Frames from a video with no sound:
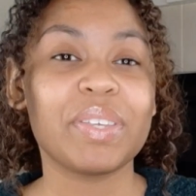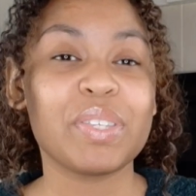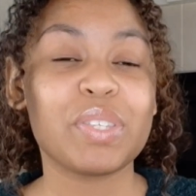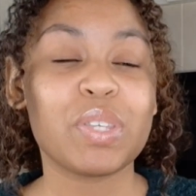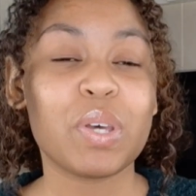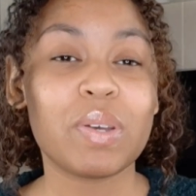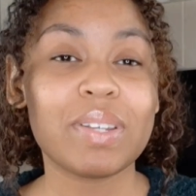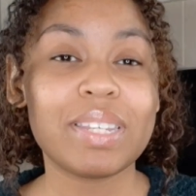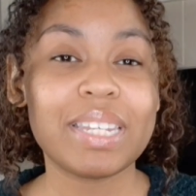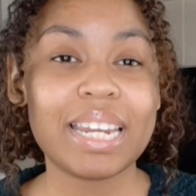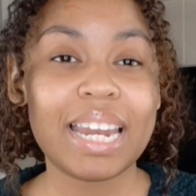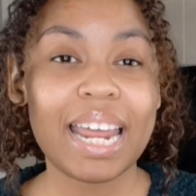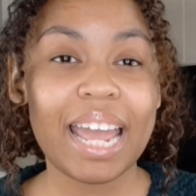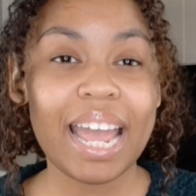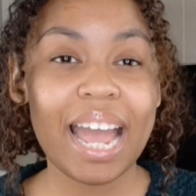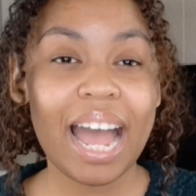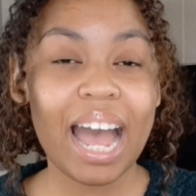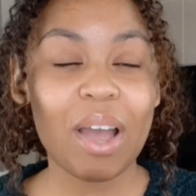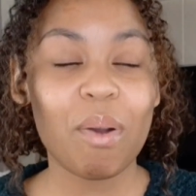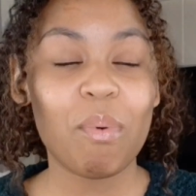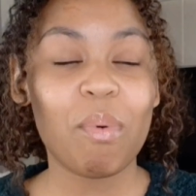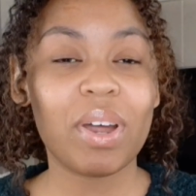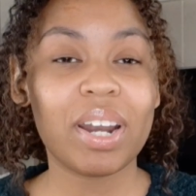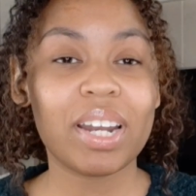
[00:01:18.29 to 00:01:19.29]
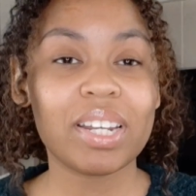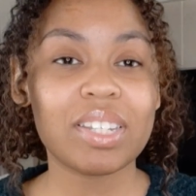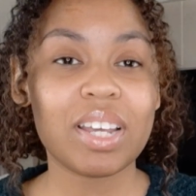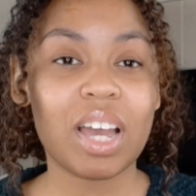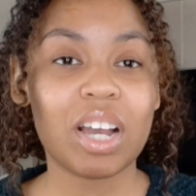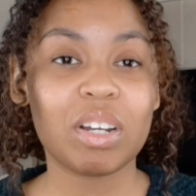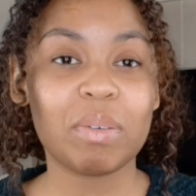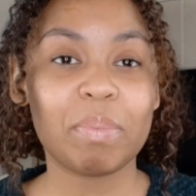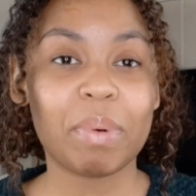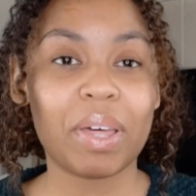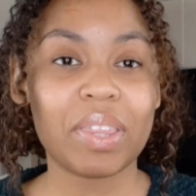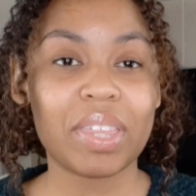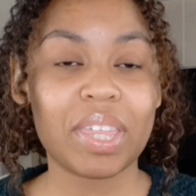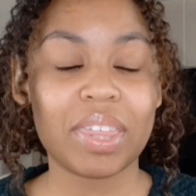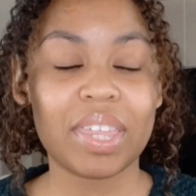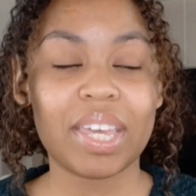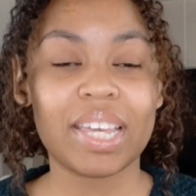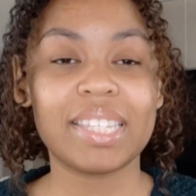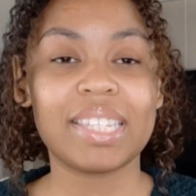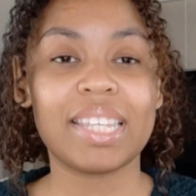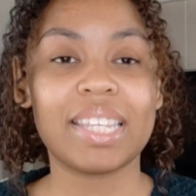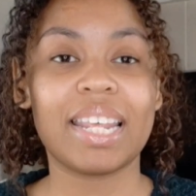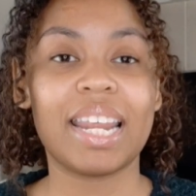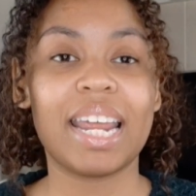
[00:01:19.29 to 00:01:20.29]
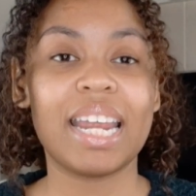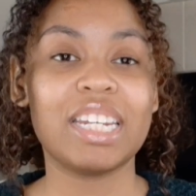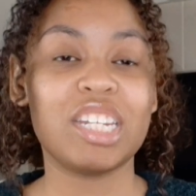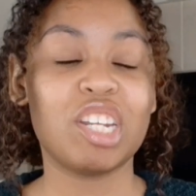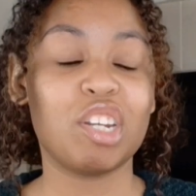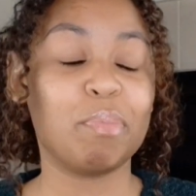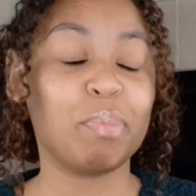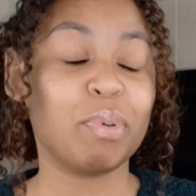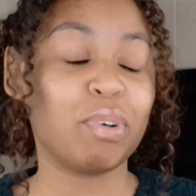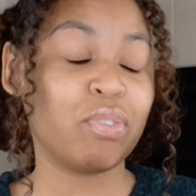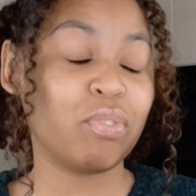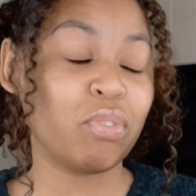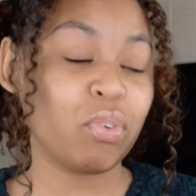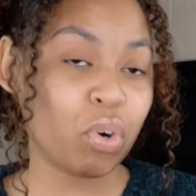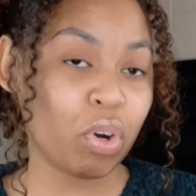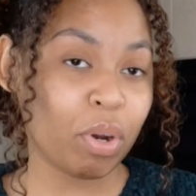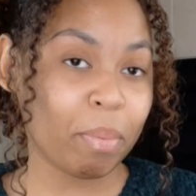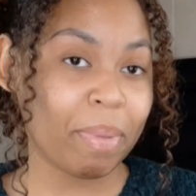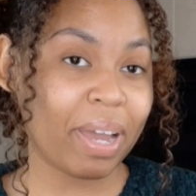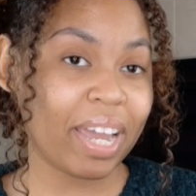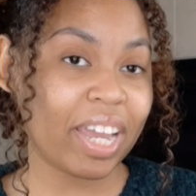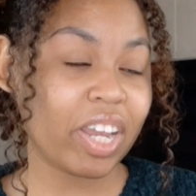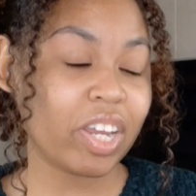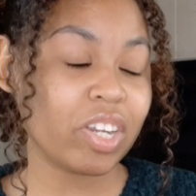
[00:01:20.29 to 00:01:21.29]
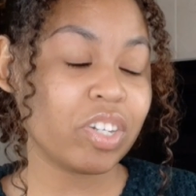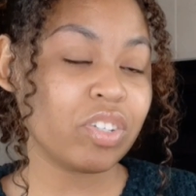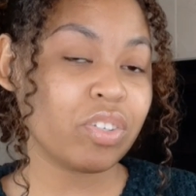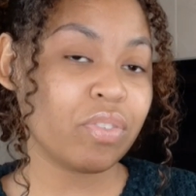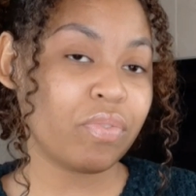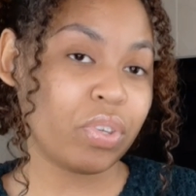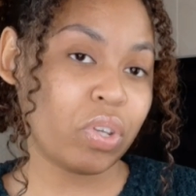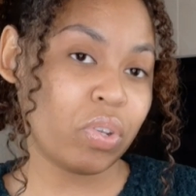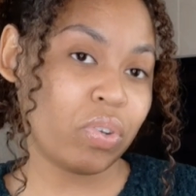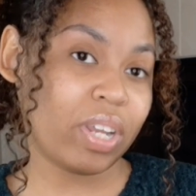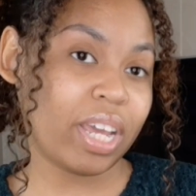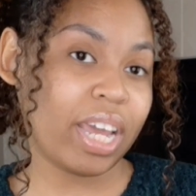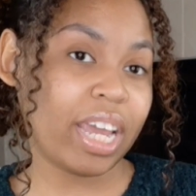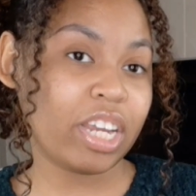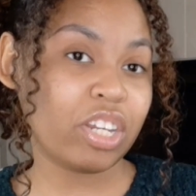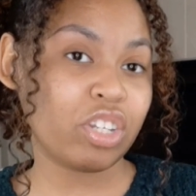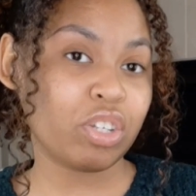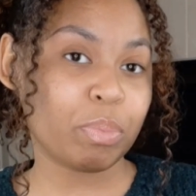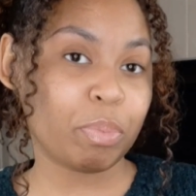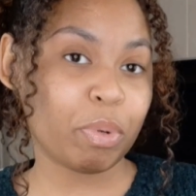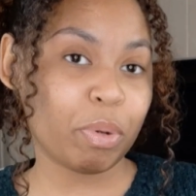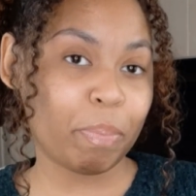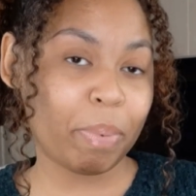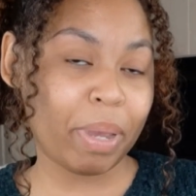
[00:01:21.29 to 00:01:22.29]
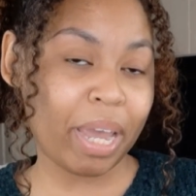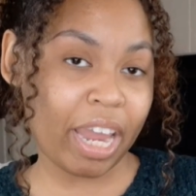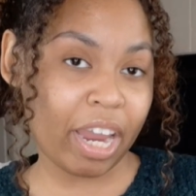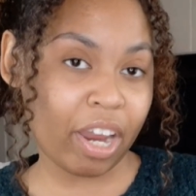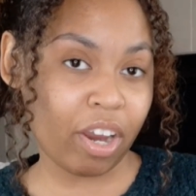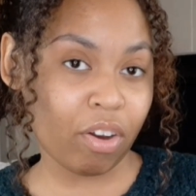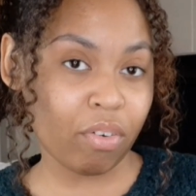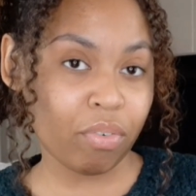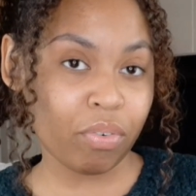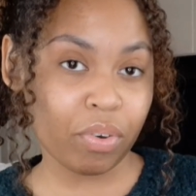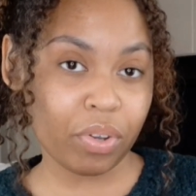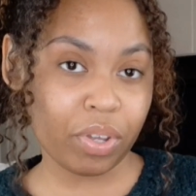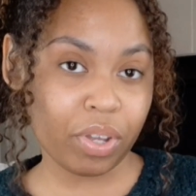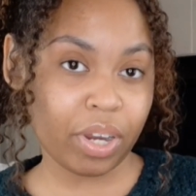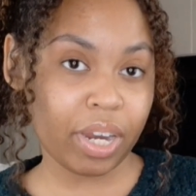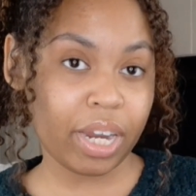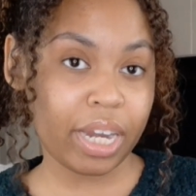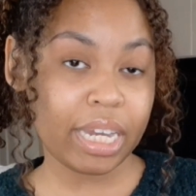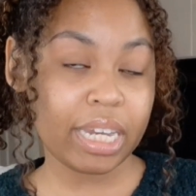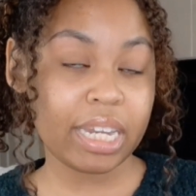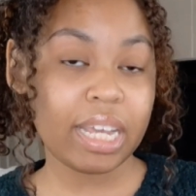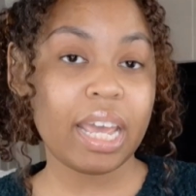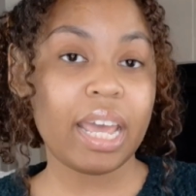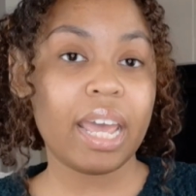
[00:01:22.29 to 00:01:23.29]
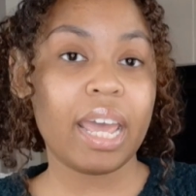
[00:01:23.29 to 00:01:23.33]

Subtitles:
So today I want to talk about the things that I did before my interview day to prepare for it,